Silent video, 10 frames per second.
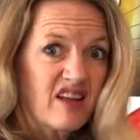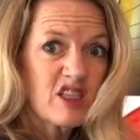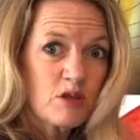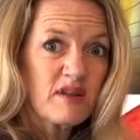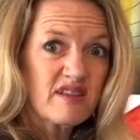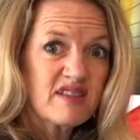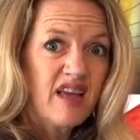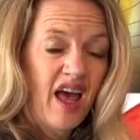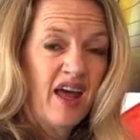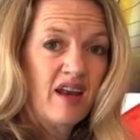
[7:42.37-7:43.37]
this is what the
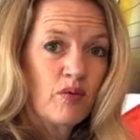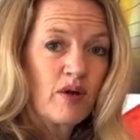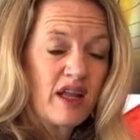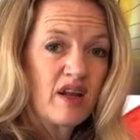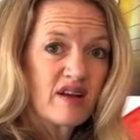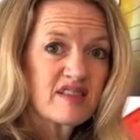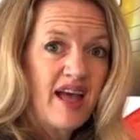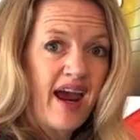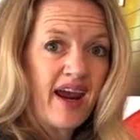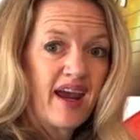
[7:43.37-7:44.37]
sun really looks
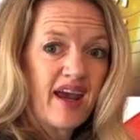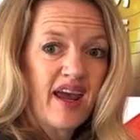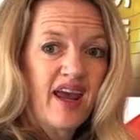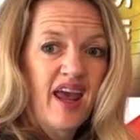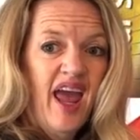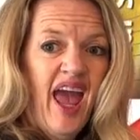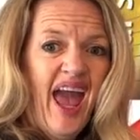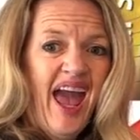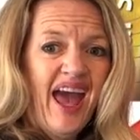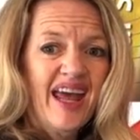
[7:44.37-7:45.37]
like.
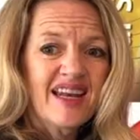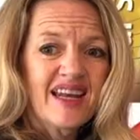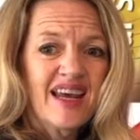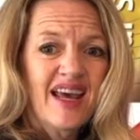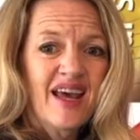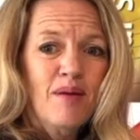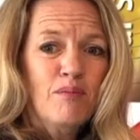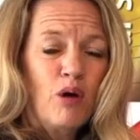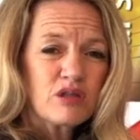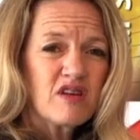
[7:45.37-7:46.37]
And
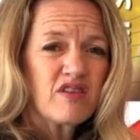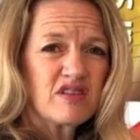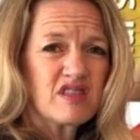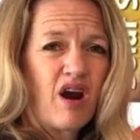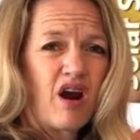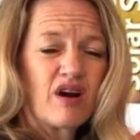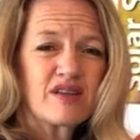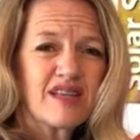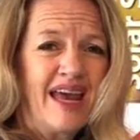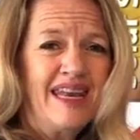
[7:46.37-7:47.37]
most of the
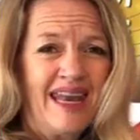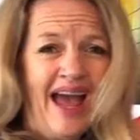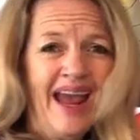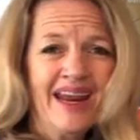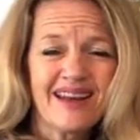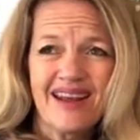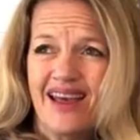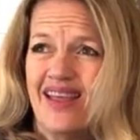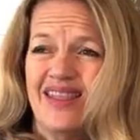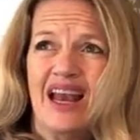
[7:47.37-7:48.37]
stars at night,
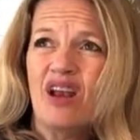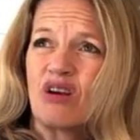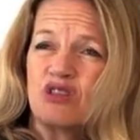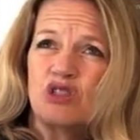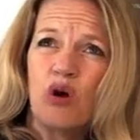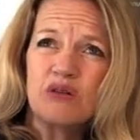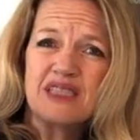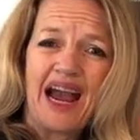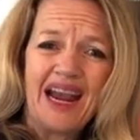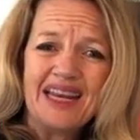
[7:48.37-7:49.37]
they look so
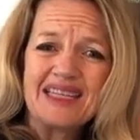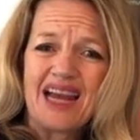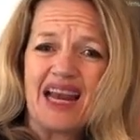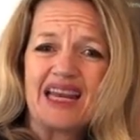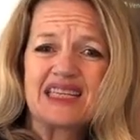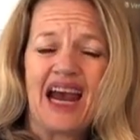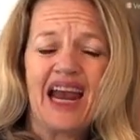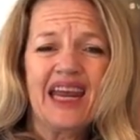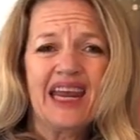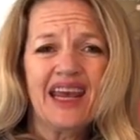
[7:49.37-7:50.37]
tiny, tiny,
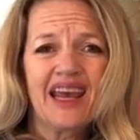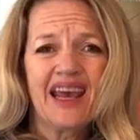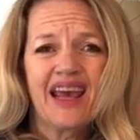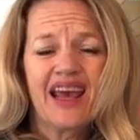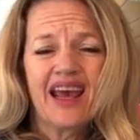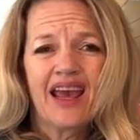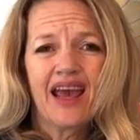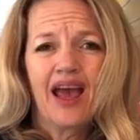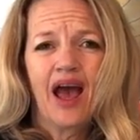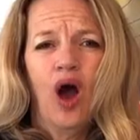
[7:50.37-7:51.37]
tiny.
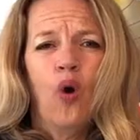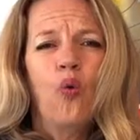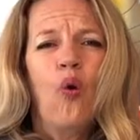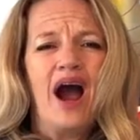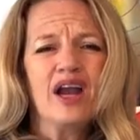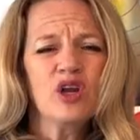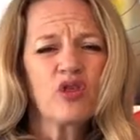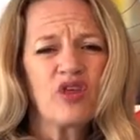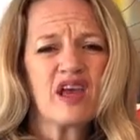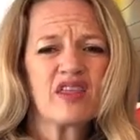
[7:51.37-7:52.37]
Why do you
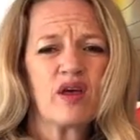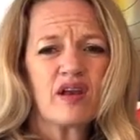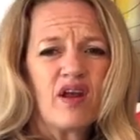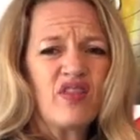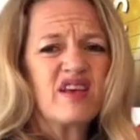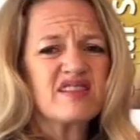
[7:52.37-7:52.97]
think that the